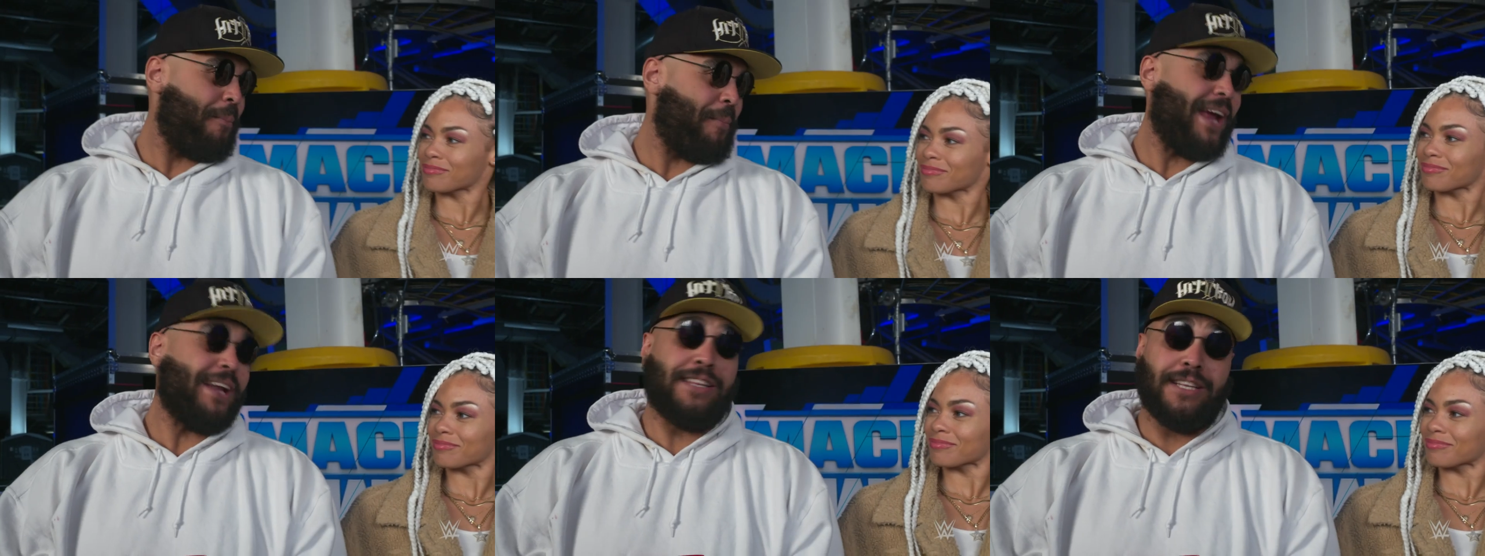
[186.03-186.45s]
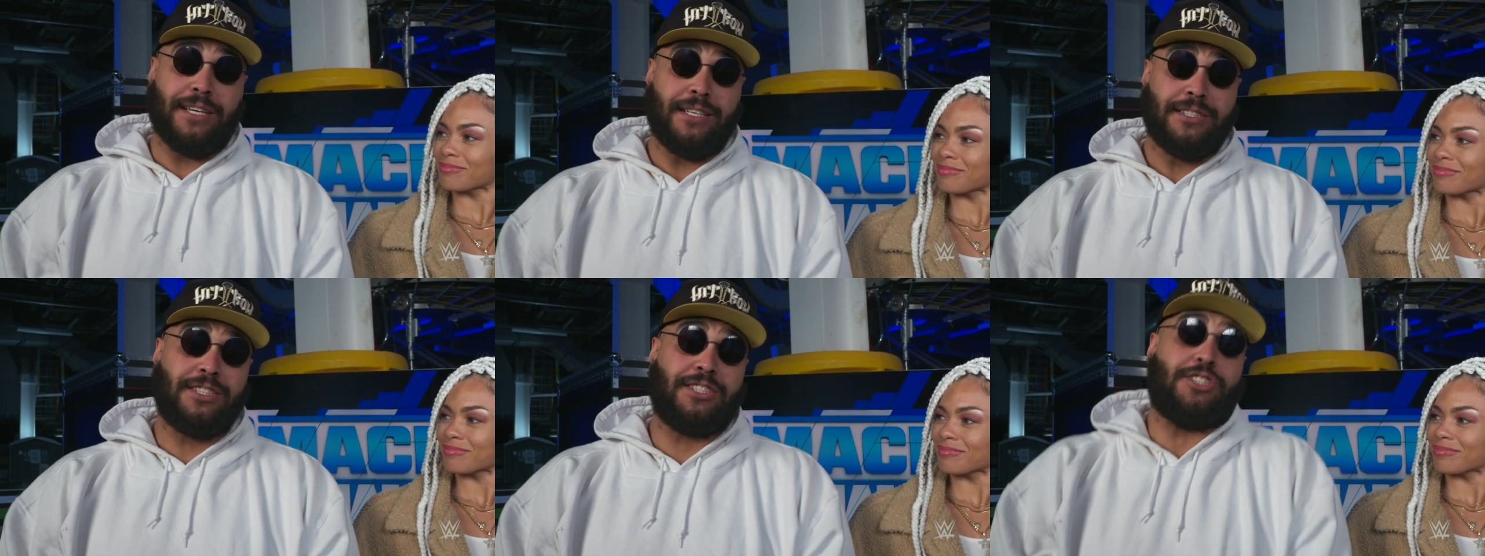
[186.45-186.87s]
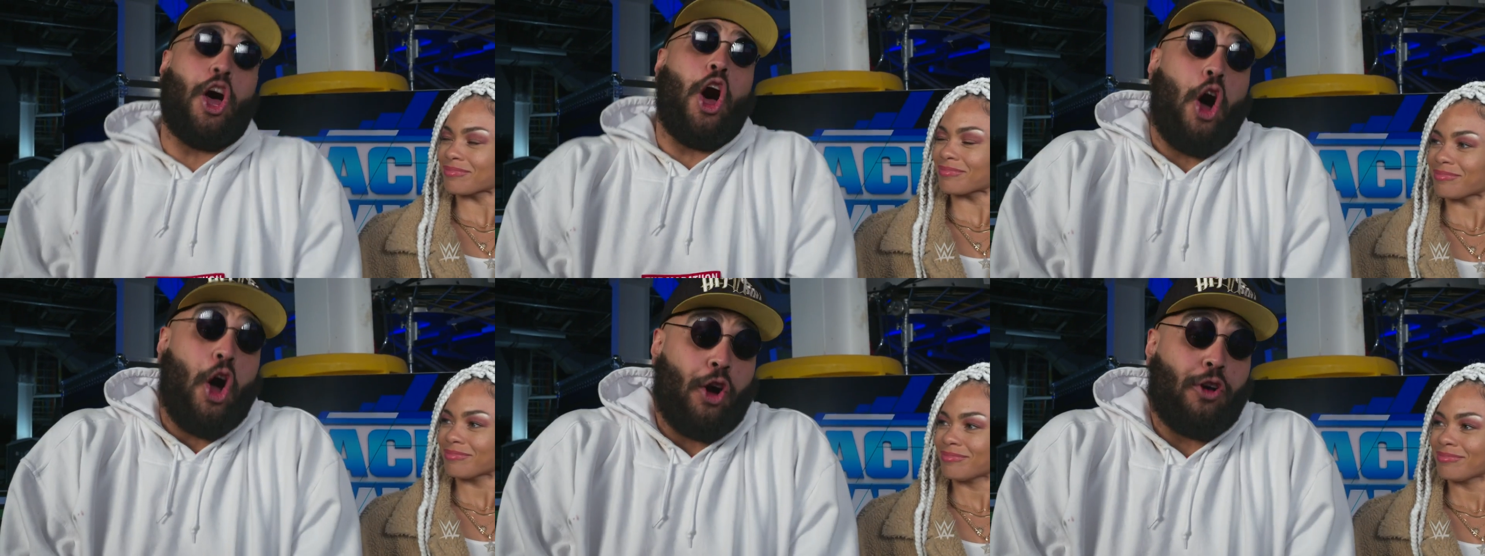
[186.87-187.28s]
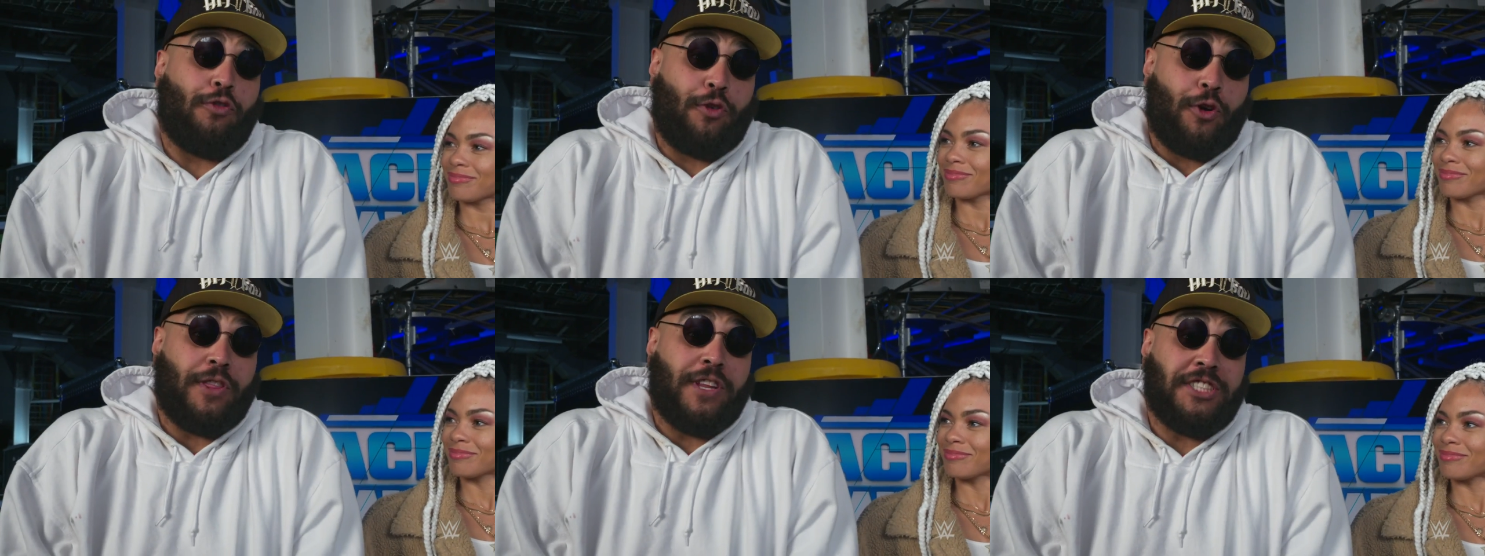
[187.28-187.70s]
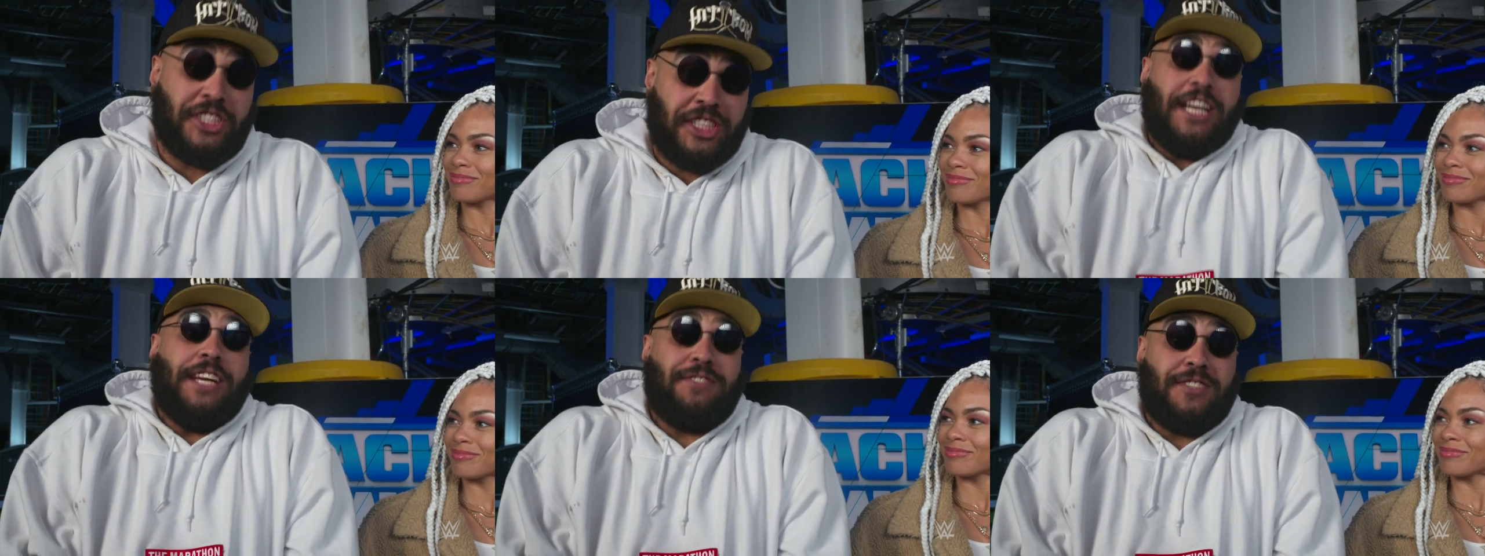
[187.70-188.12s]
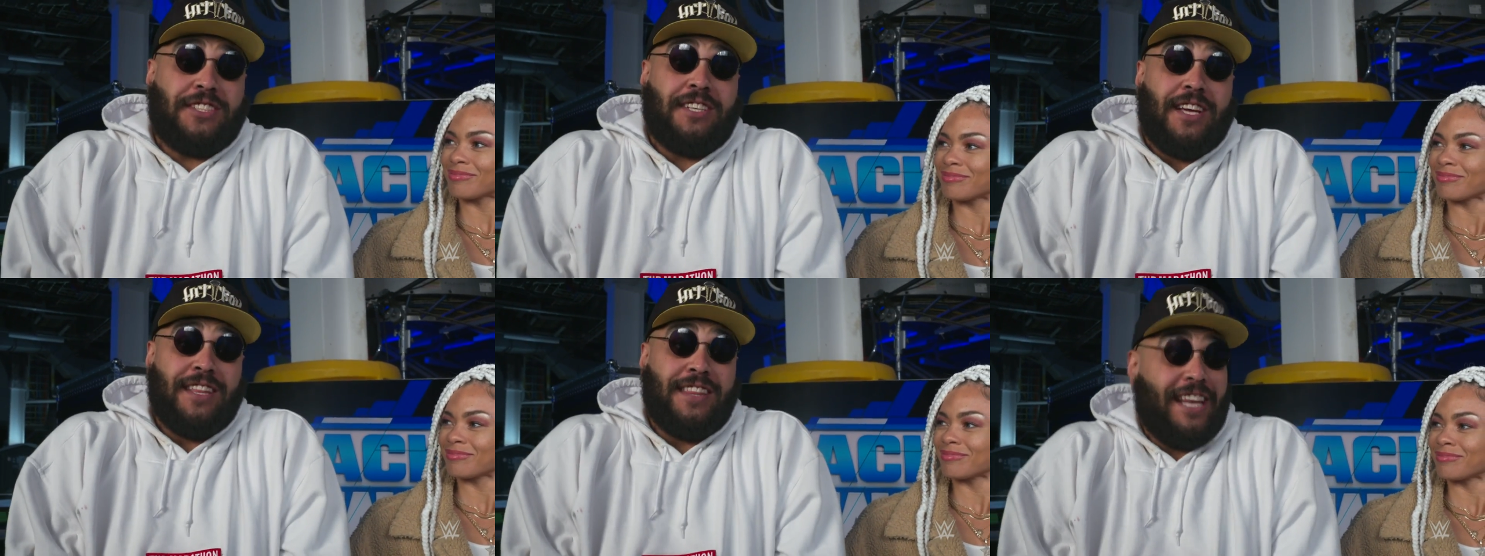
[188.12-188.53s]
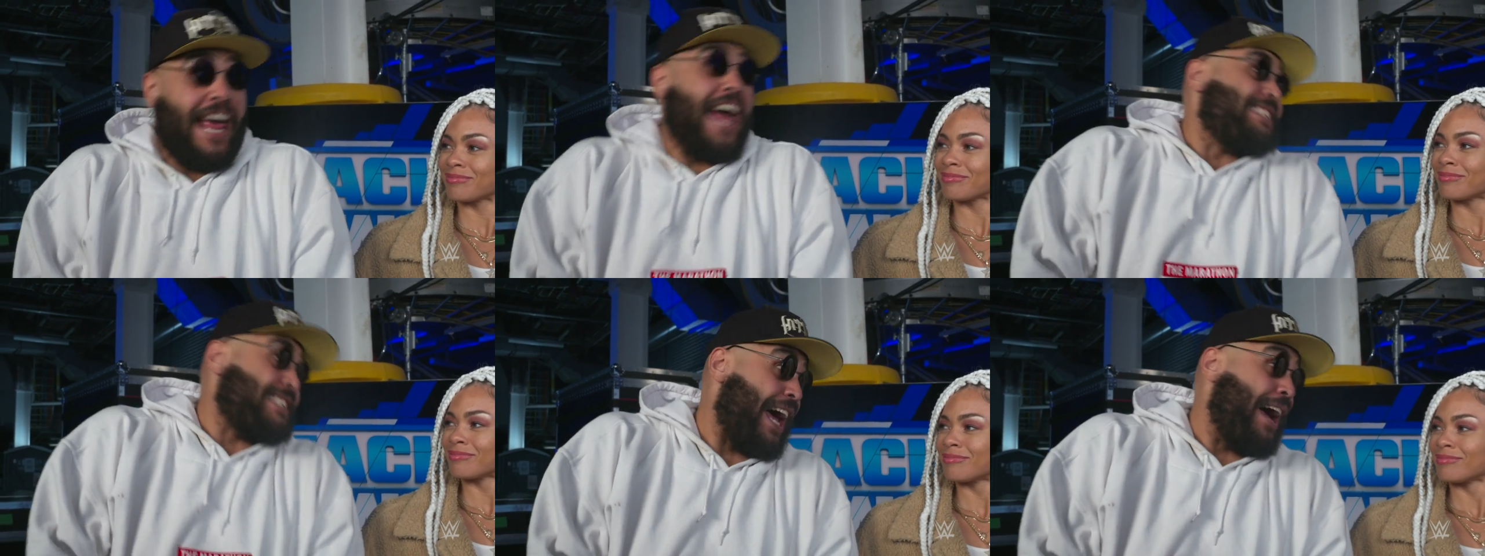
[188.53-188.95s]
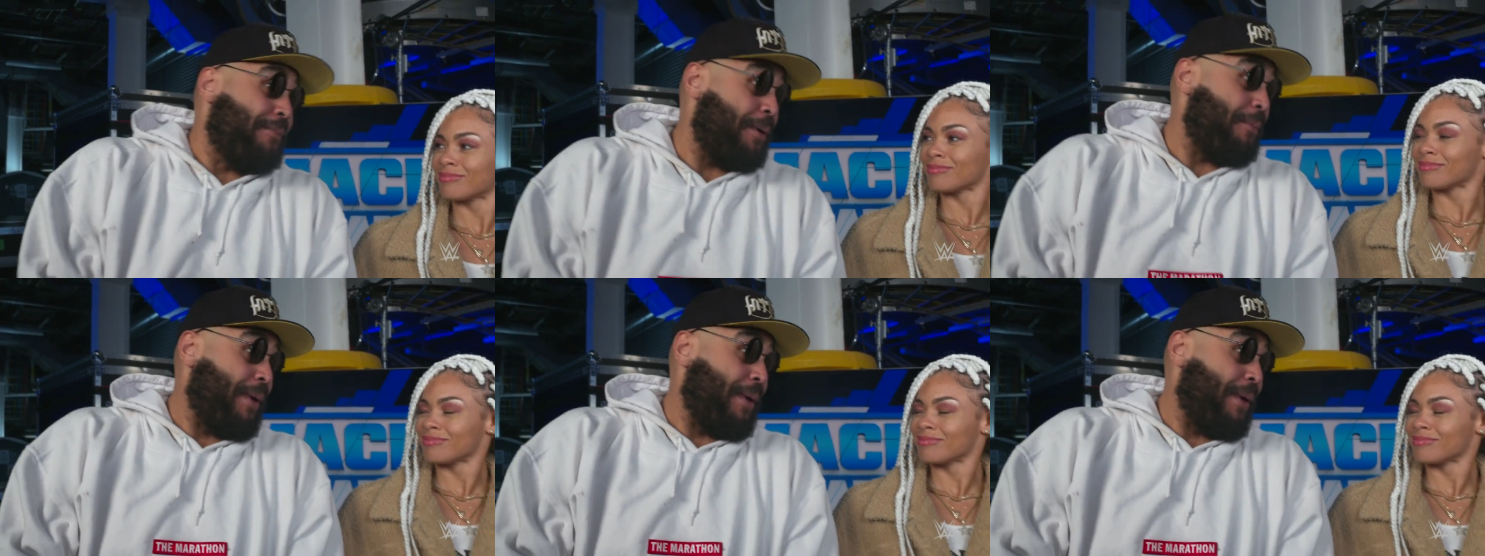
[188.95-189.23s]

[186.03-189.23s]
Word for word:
Speaker 1: made the song for the Chiefs the last time they